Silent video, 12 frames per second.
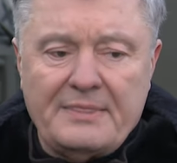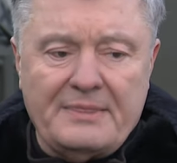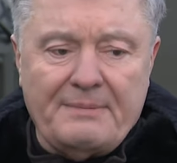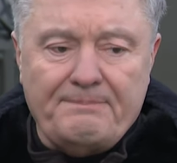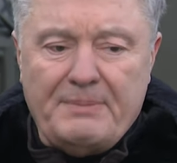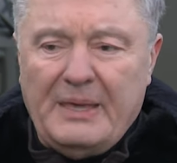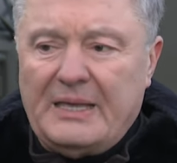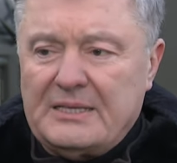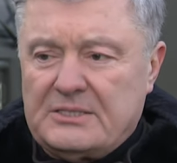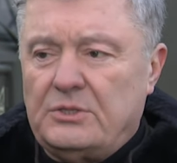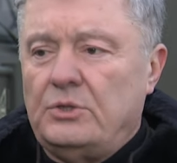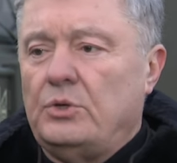the
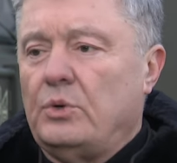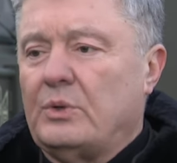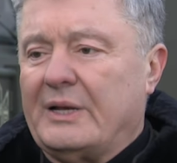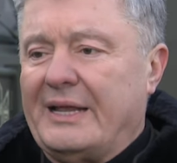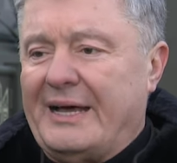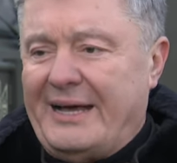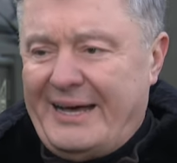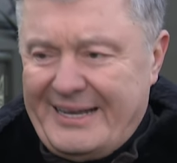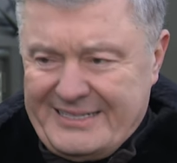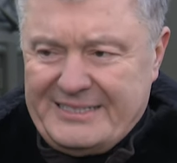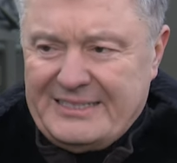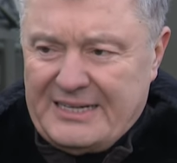biggest nuclear
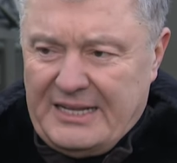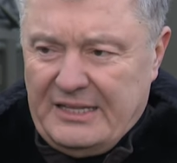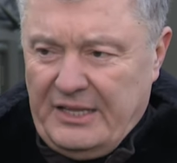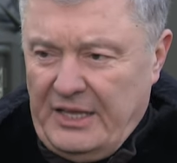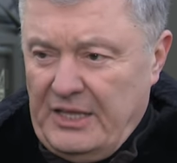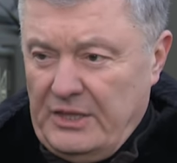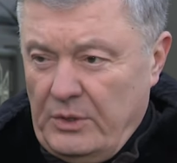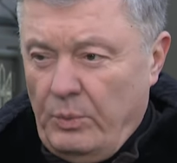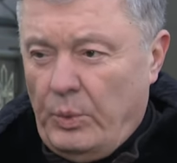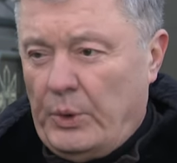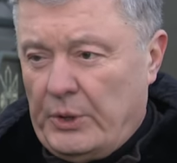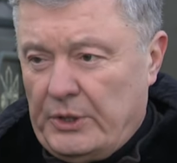arsenal in the
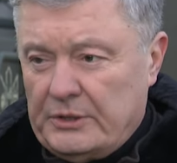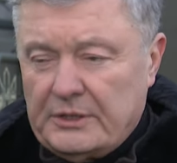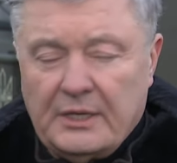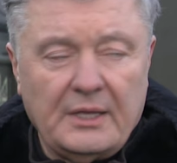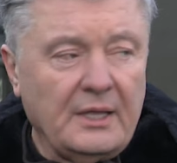world,